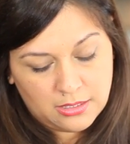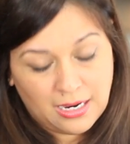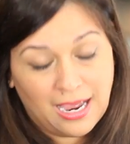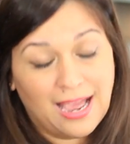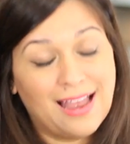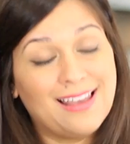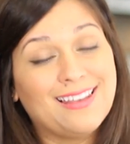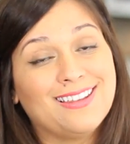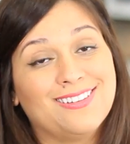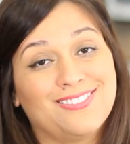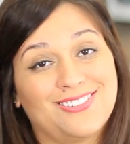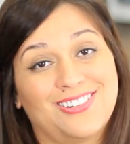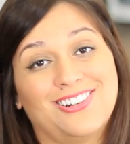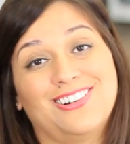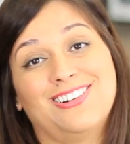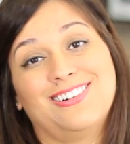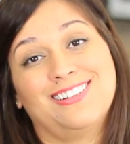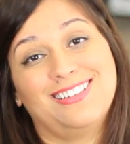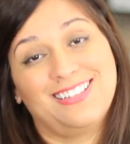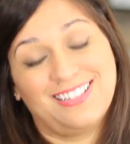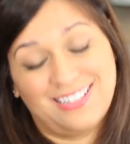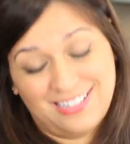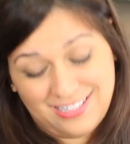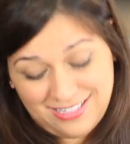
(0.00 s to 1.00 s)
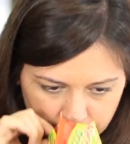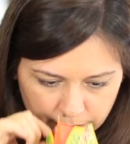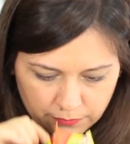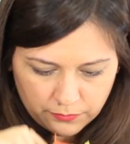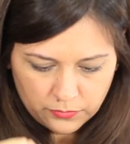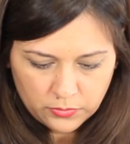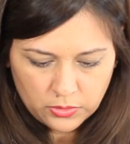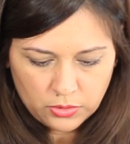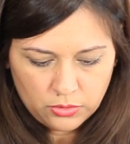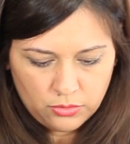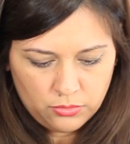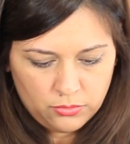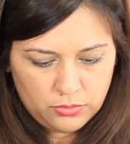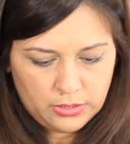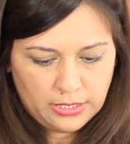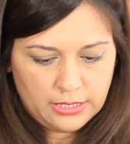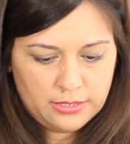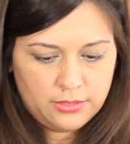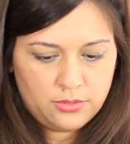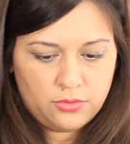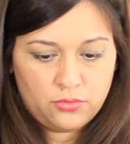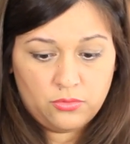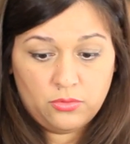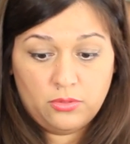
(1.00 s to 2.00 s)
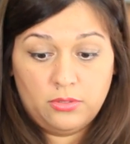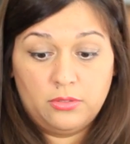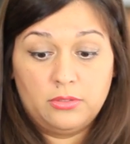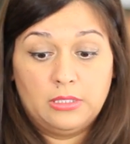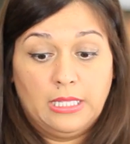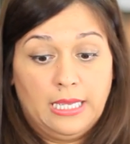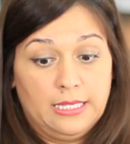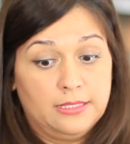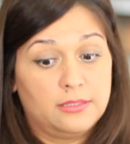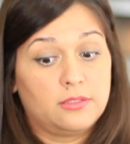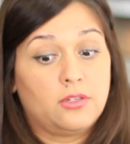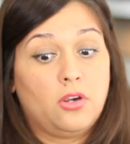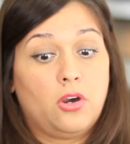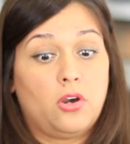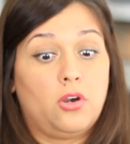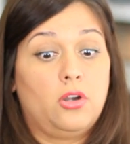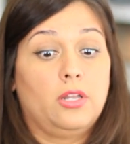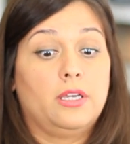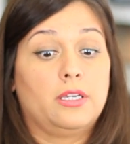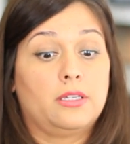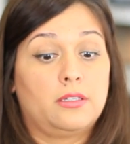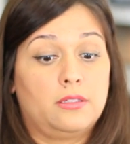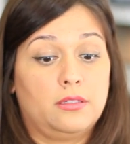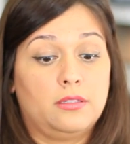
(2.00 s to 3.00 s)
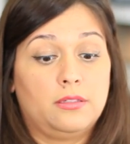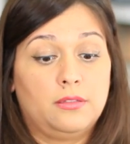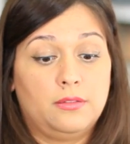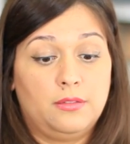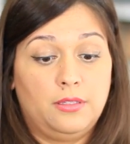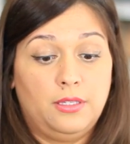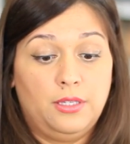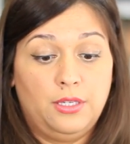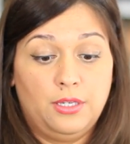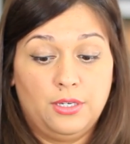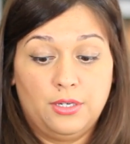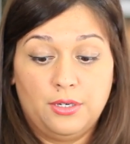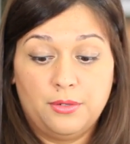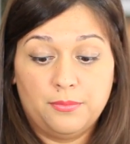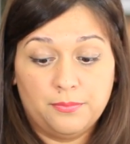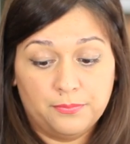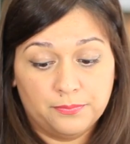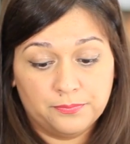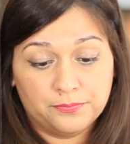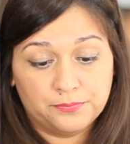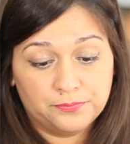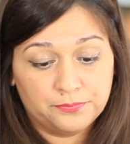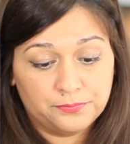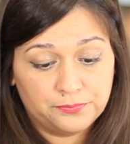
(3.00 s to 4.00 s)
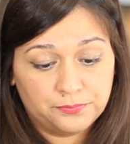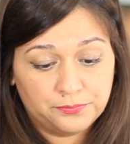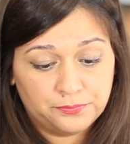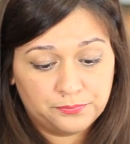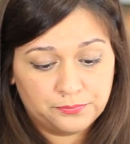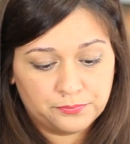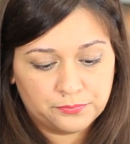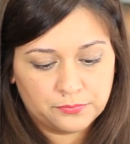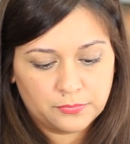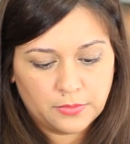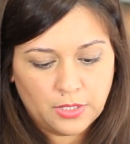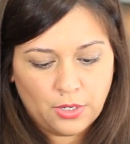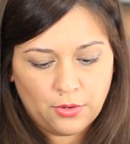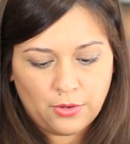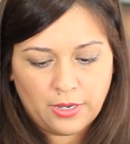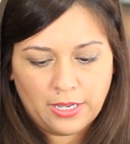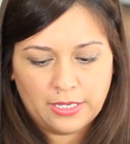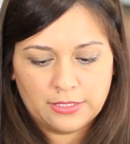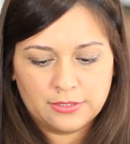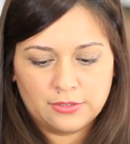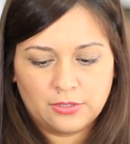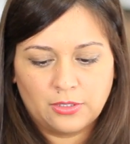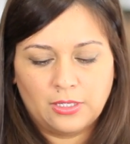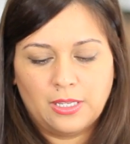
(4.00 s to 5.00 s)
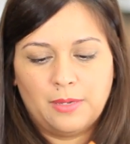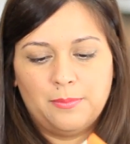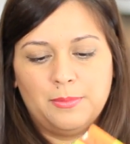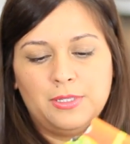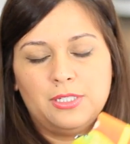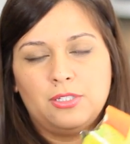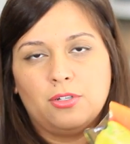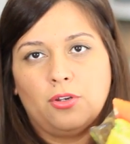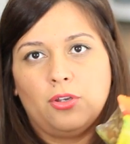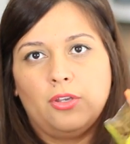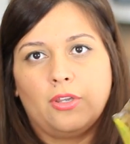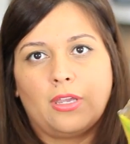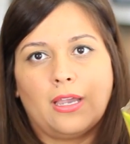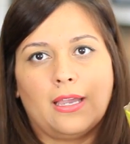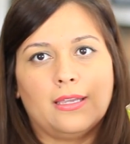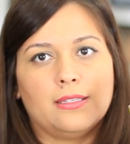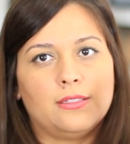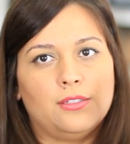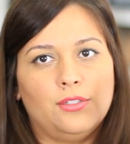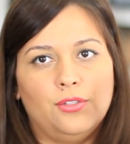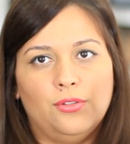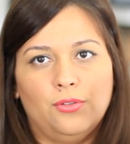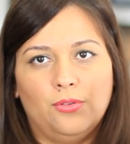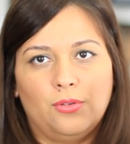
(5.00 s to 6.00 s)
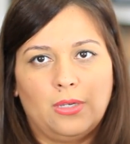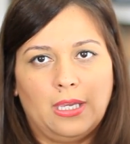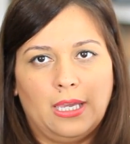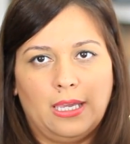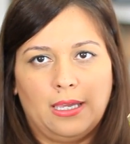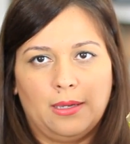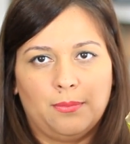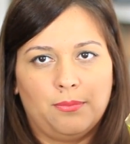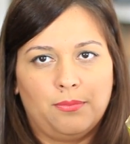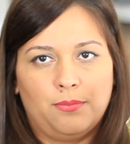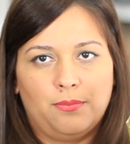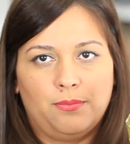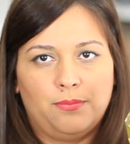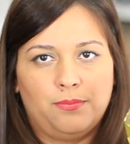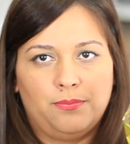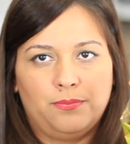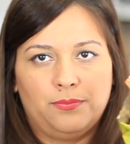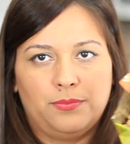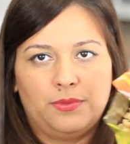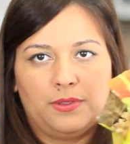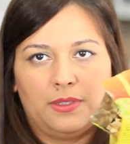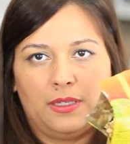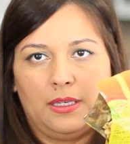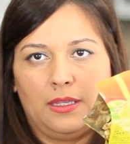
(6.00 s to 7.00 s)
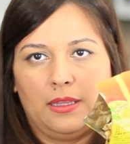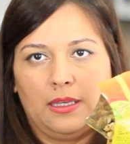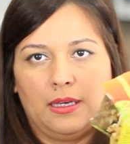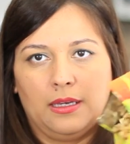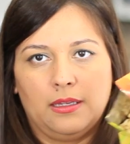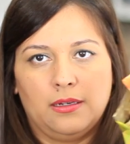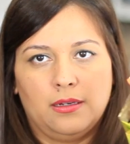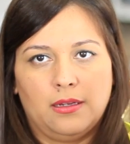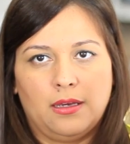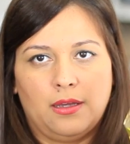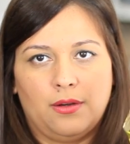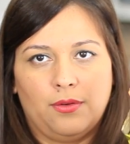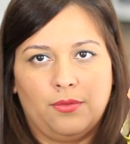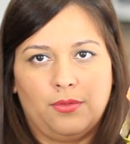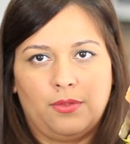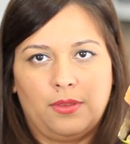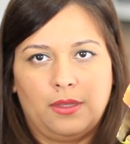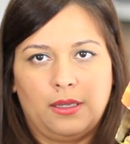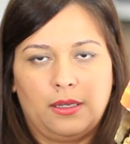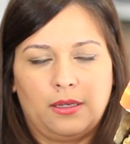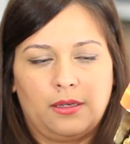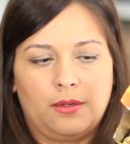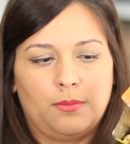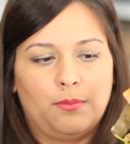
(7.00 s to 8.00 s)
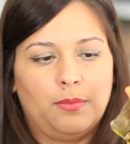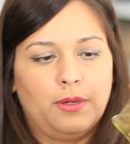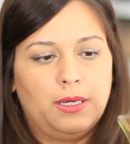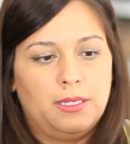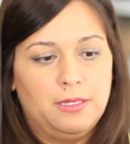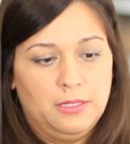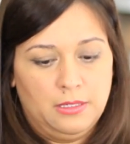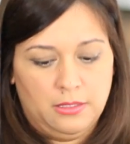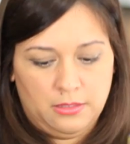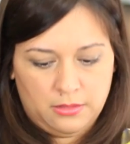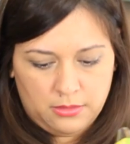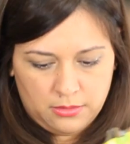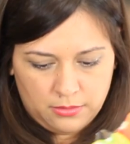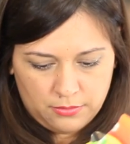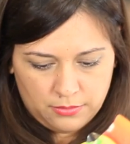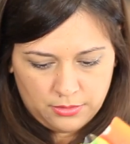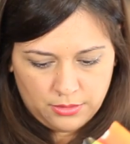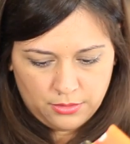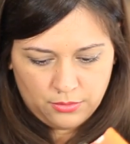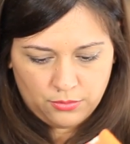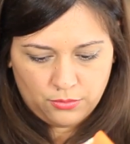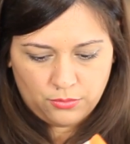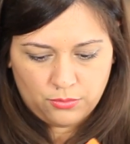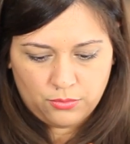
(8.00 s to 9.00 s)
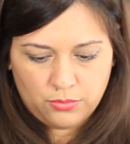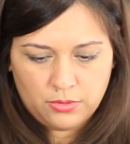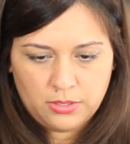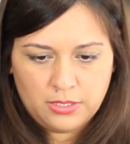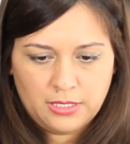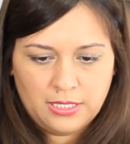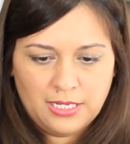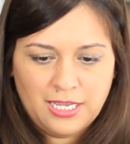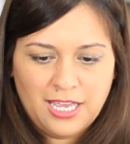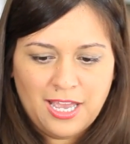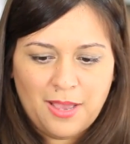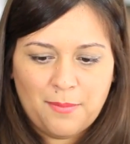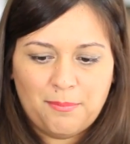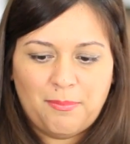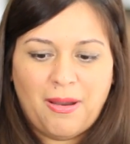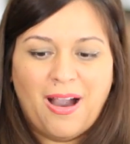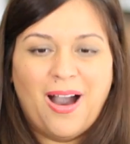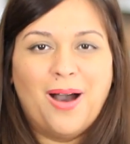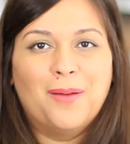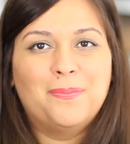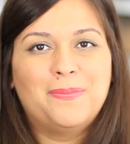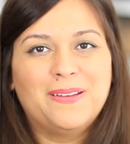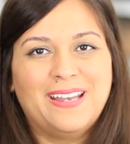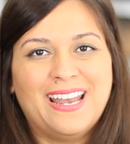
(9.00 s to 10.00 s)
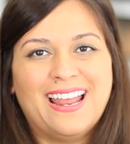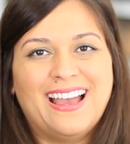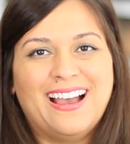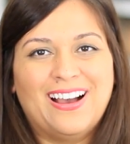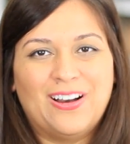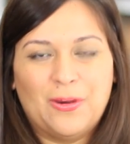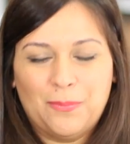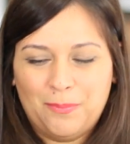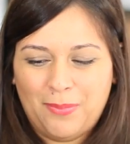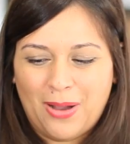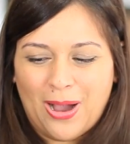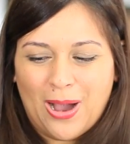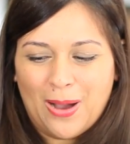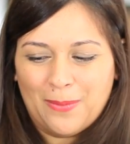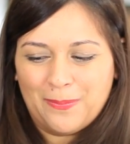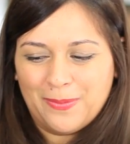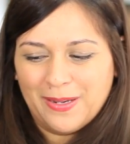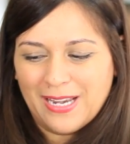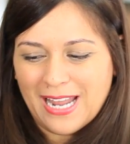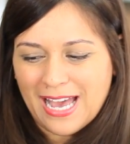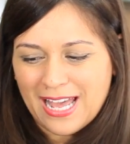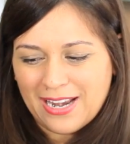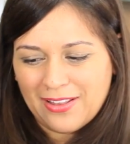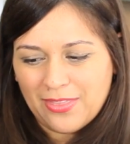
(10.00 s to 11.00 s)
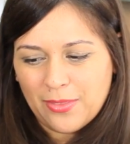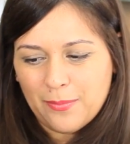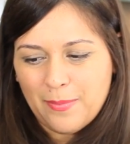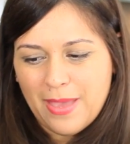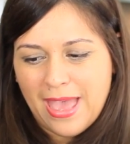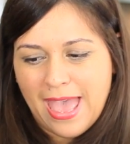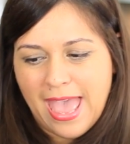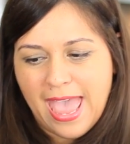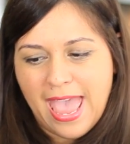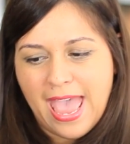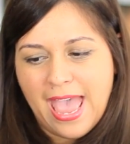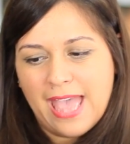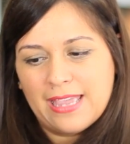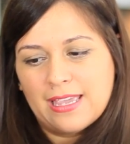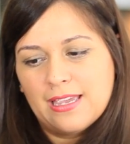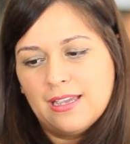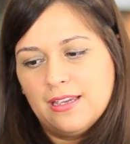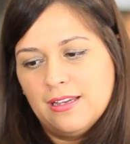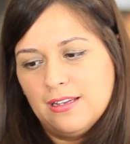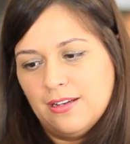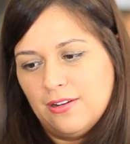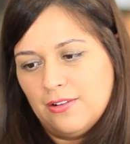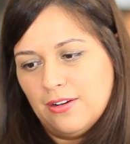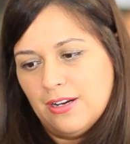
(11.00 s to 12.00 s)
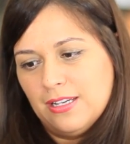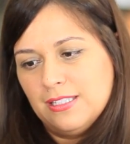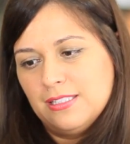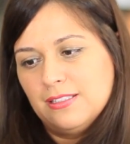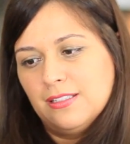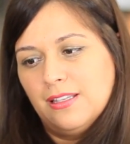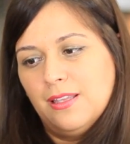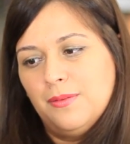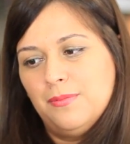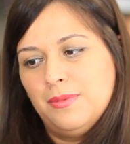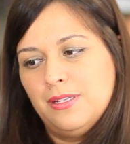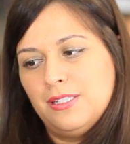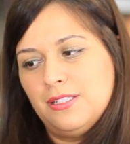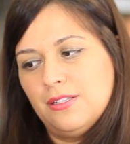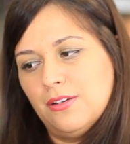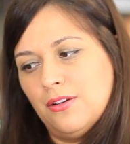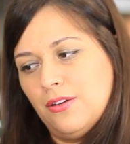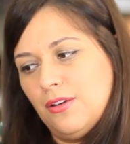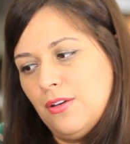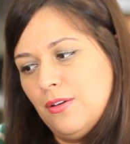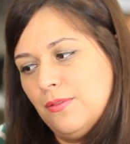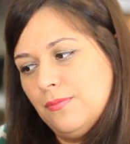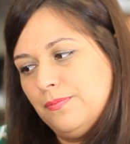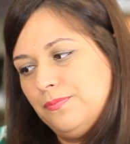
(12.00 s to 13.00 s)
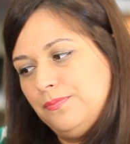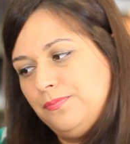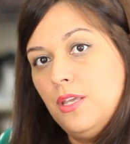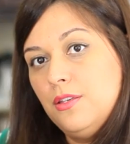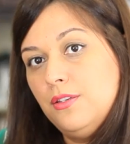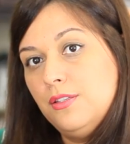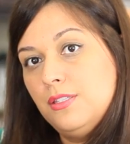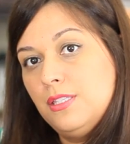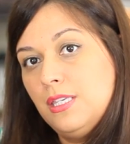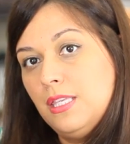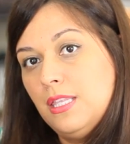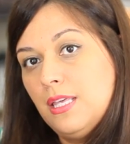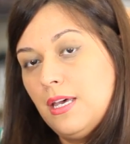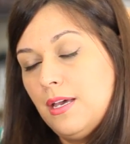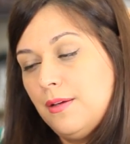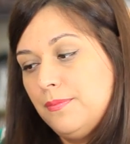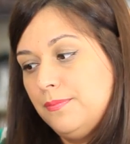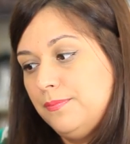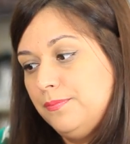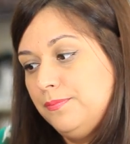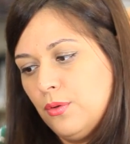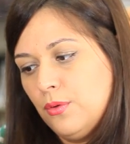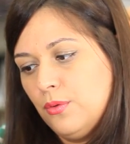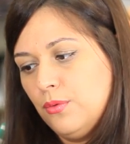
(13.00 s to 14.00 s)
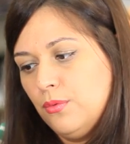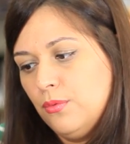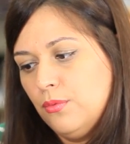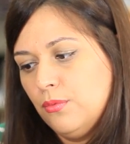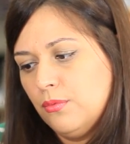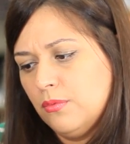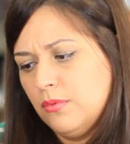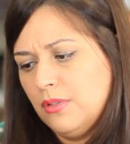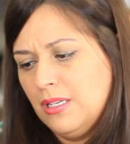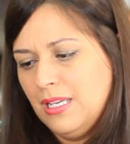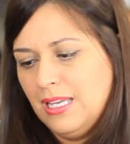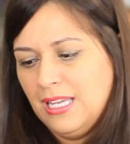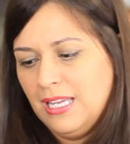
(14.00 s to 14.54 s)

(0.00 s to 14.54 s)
I love garlic. Ooh, that's true, that's garlic. Yep, mm-hmm. Okay, so let me show you guys. You can't see that, I don't think, but, oh, popping out of the bag. All right, so let me show you. Can you see that? Ooh.